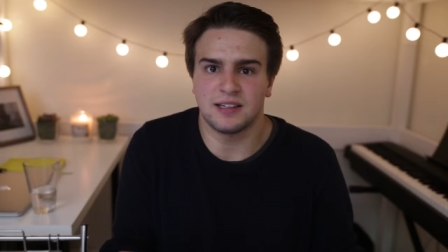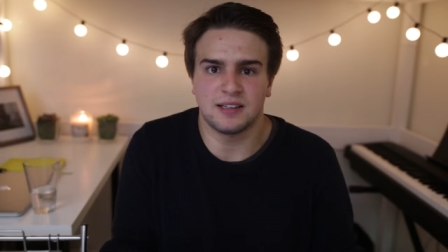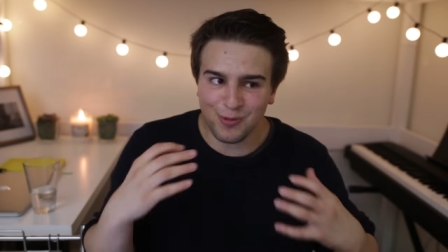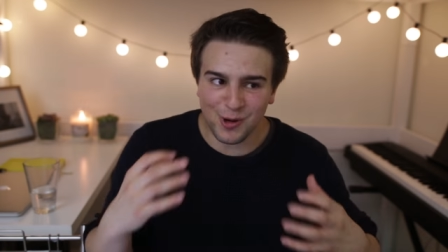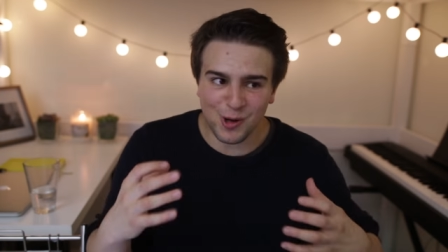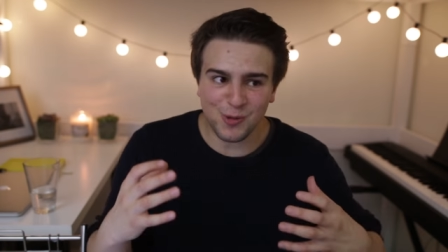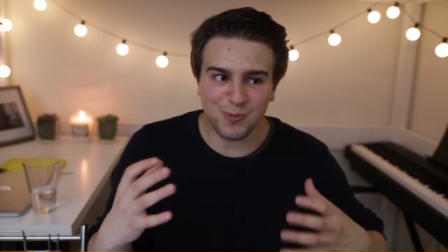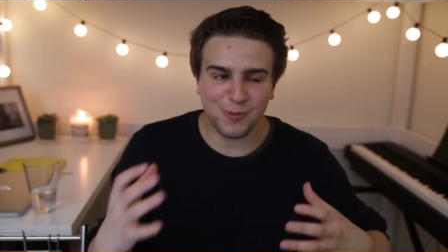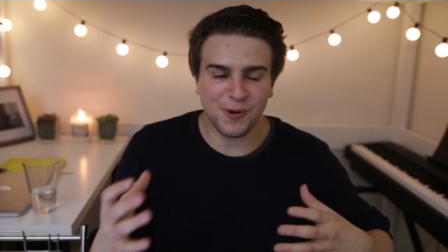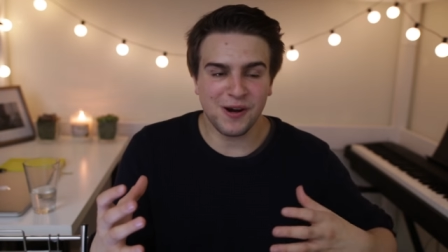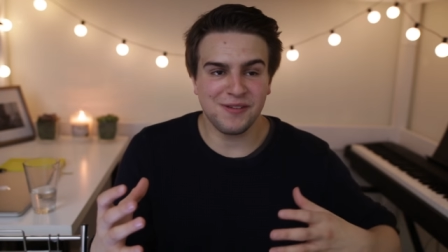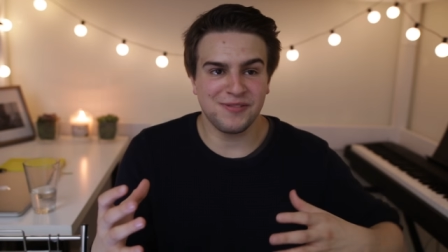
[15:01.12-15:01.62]
I
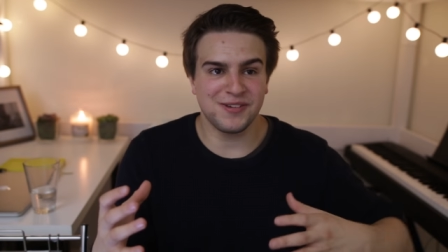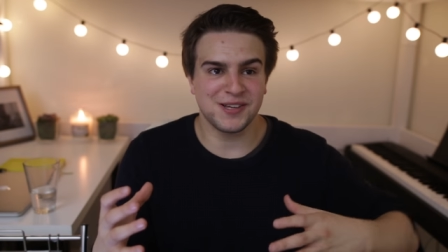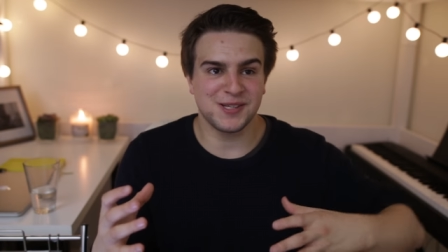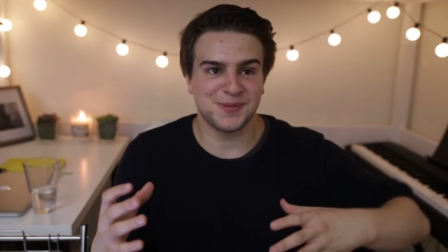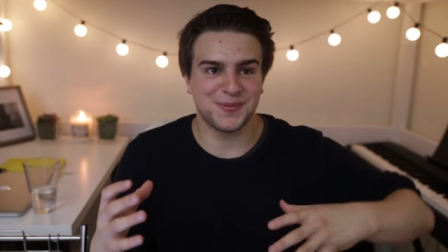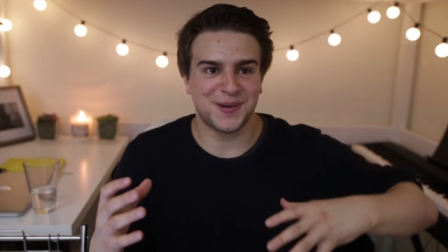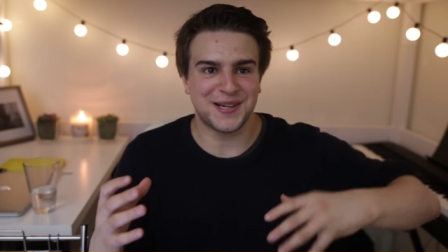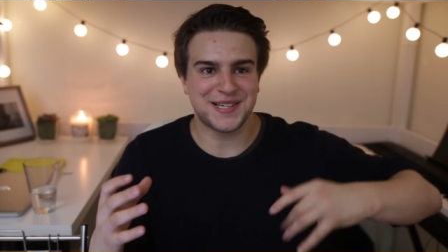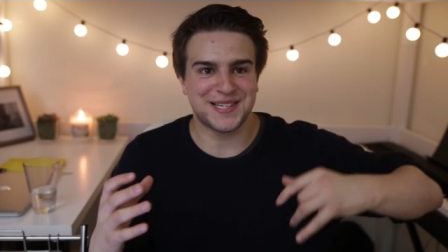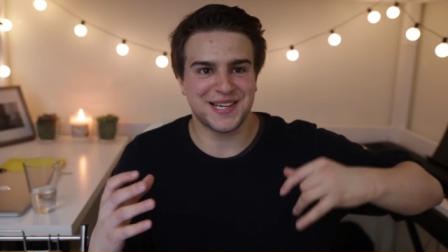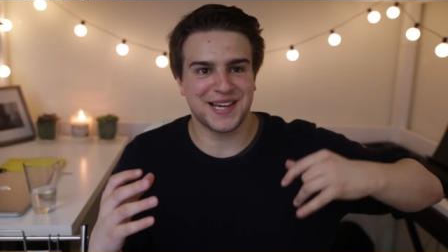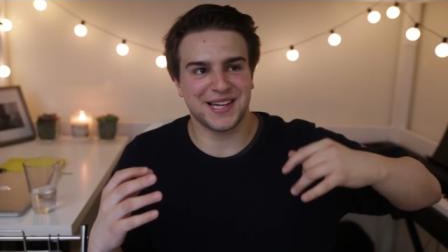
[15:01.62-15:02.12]
will preface
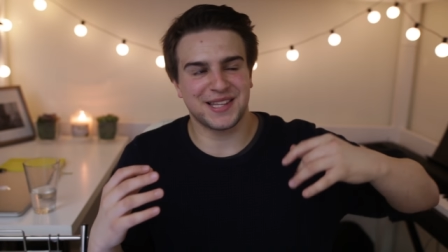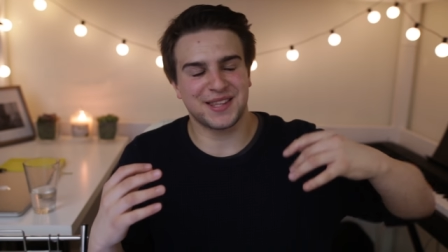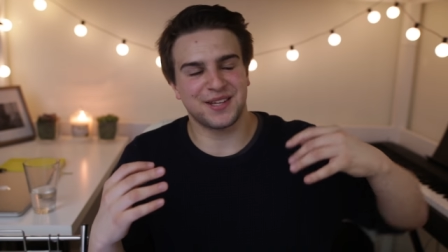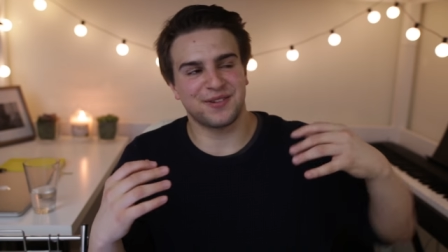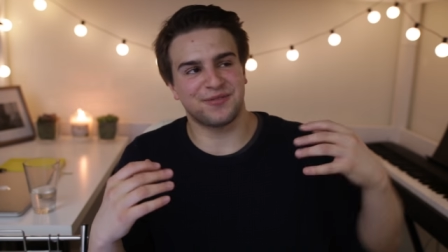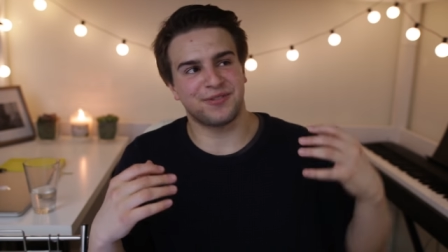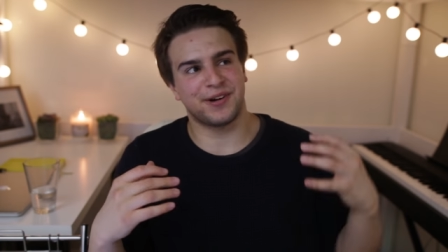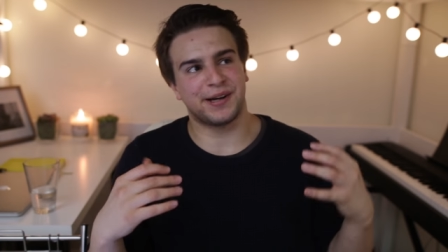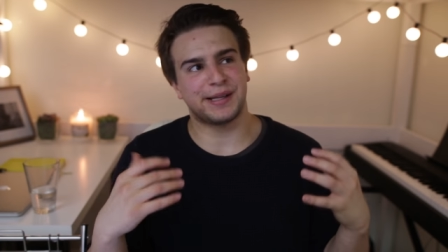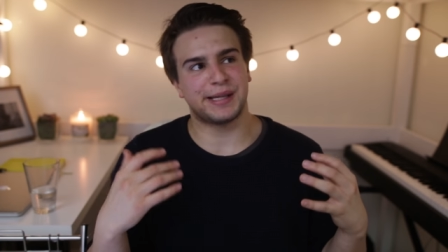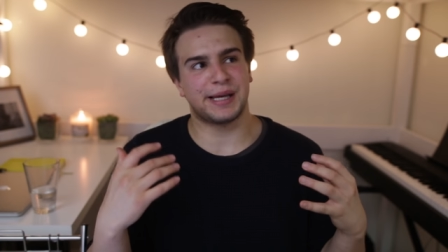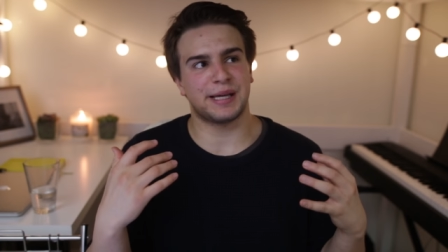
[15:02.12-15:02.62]
by saying
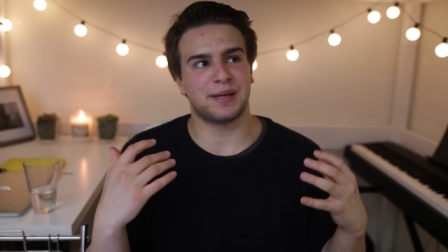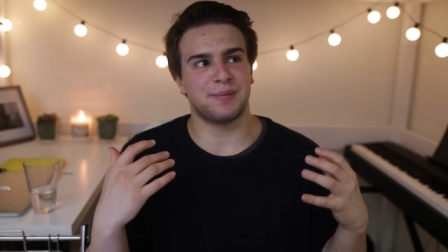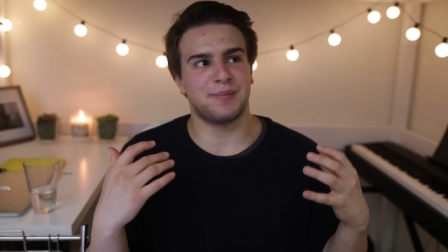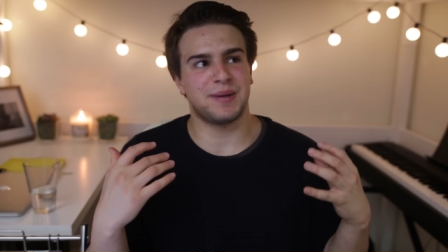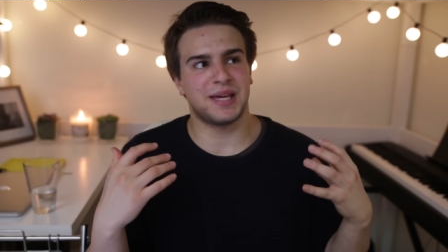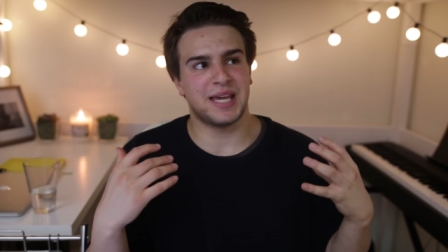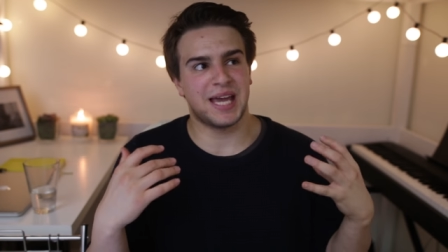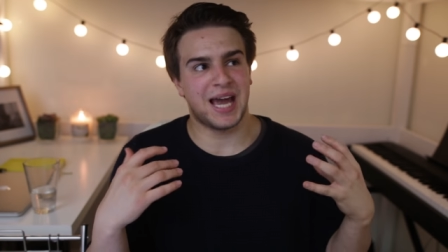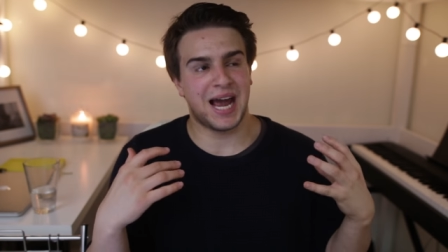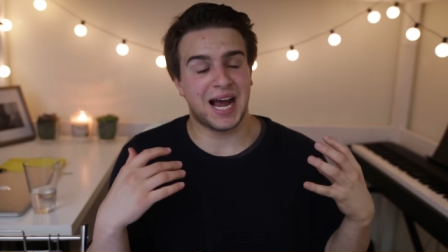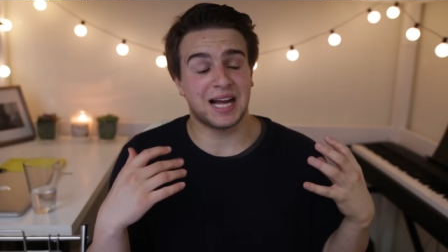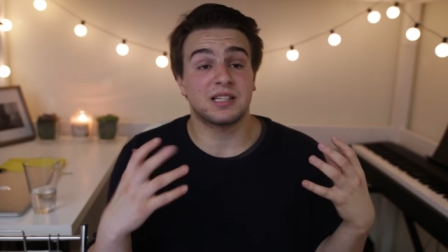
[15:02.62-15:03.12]
that Friend Like
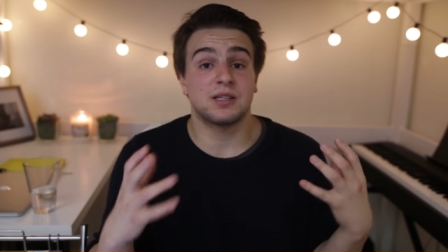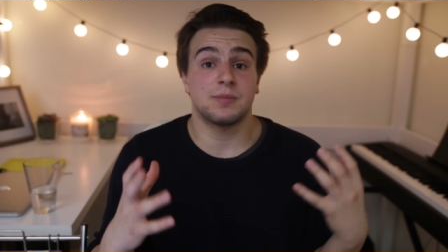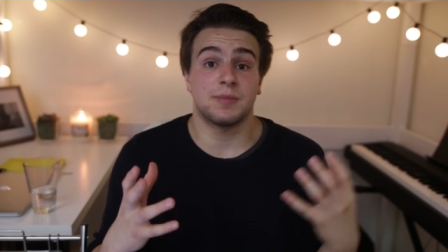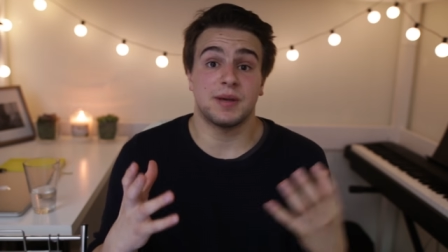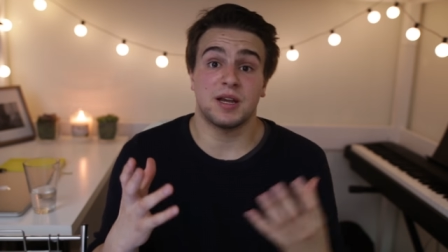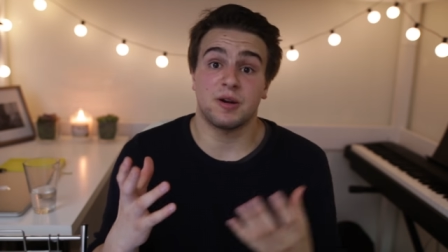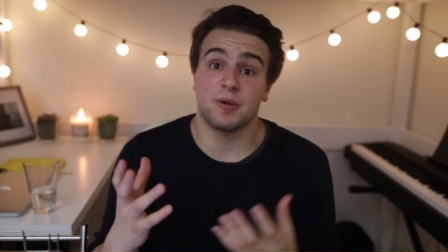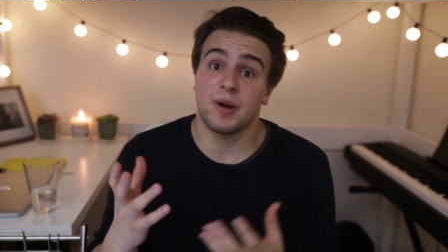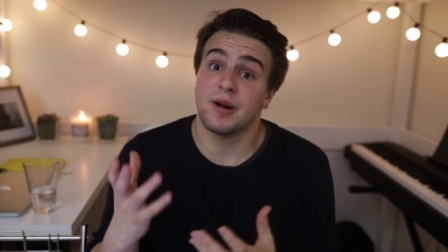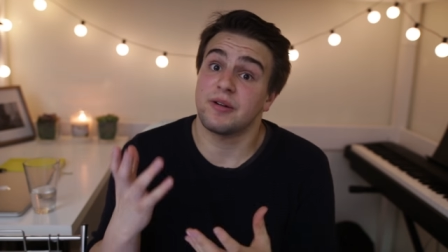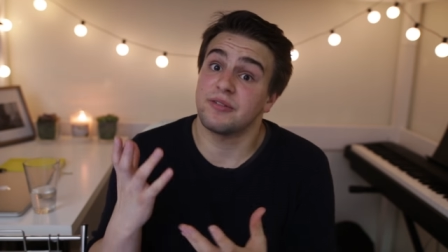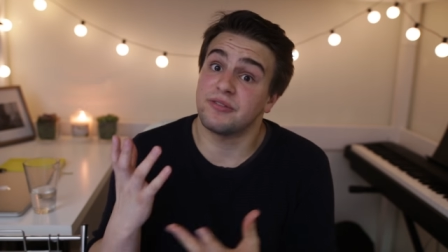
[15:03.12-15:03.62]
Me had to
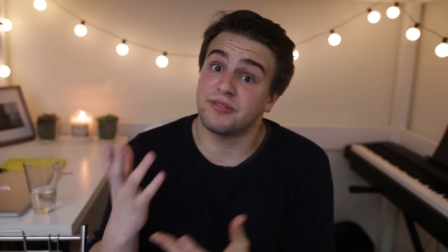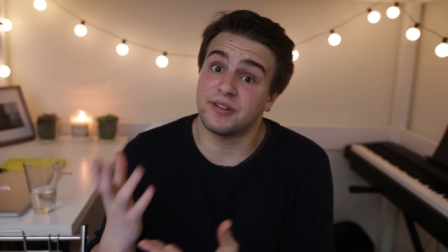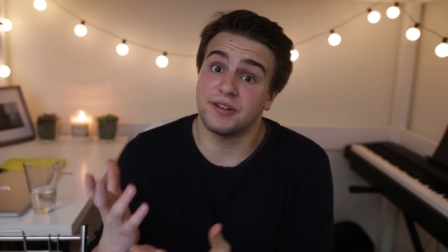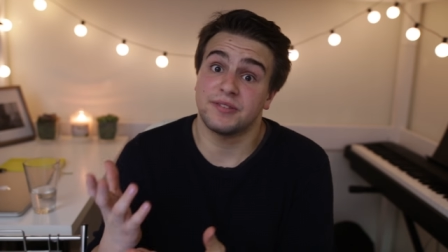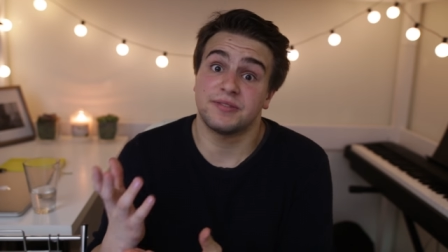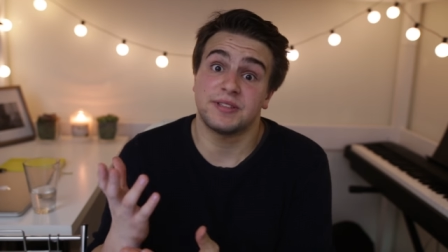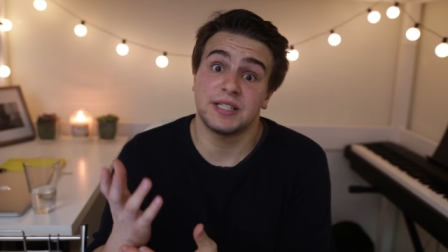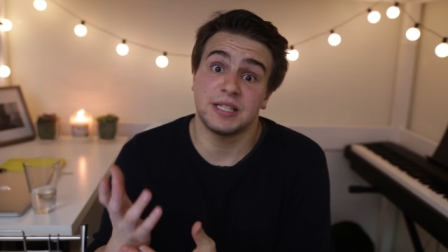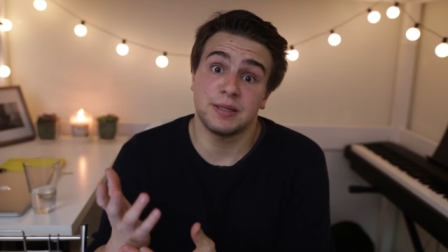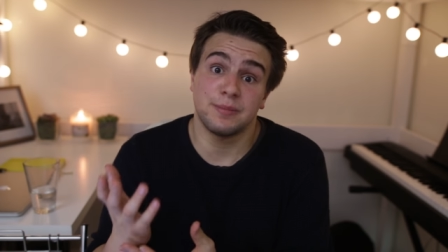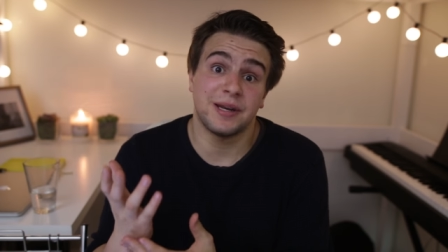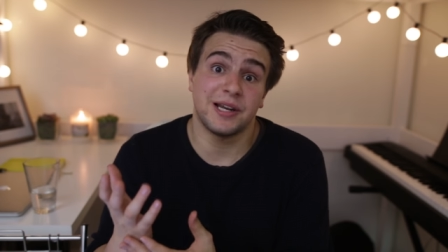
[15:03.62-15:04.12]
be around
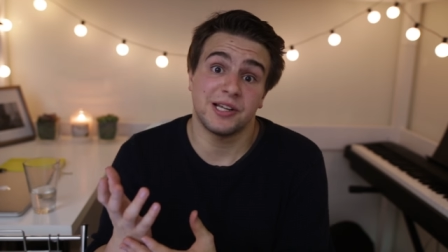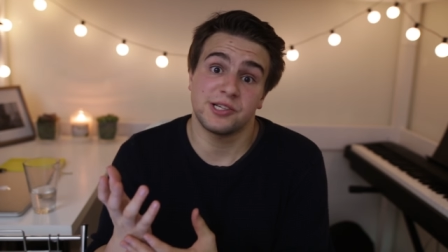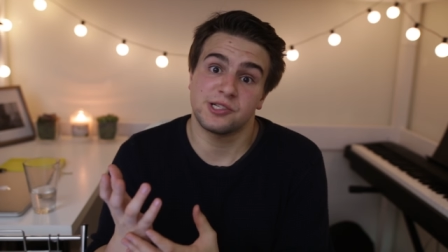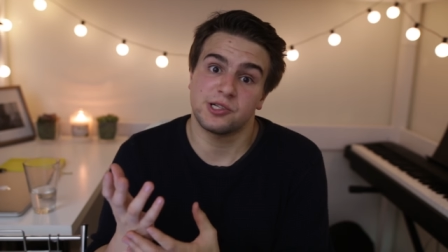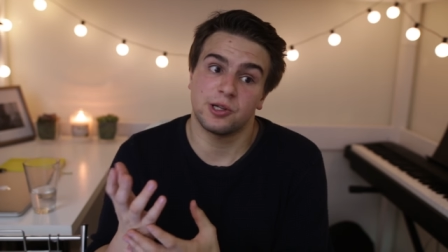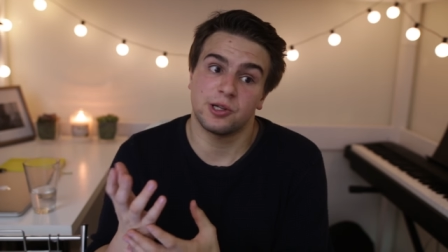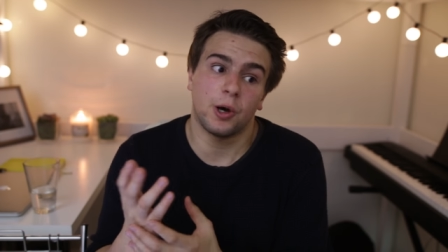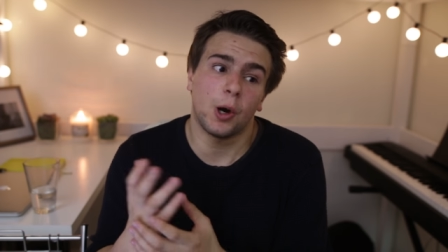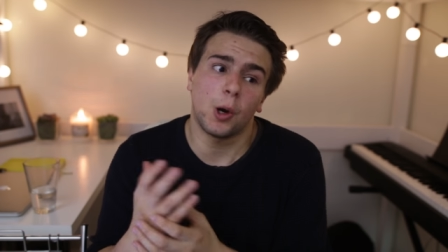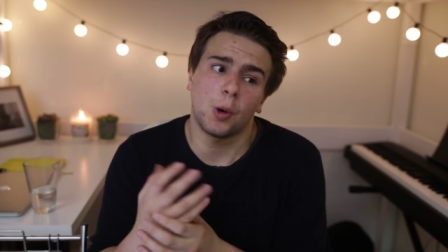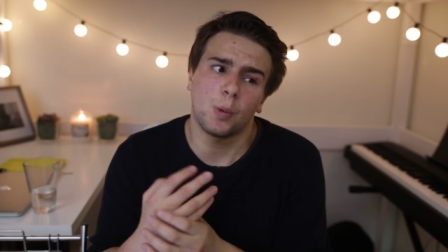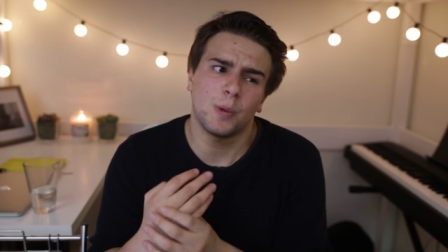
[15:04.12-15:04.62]
15
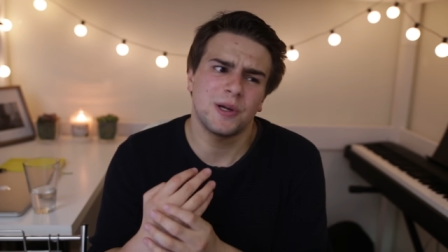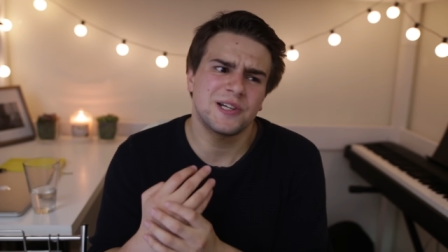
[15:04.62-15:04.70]
minutes long,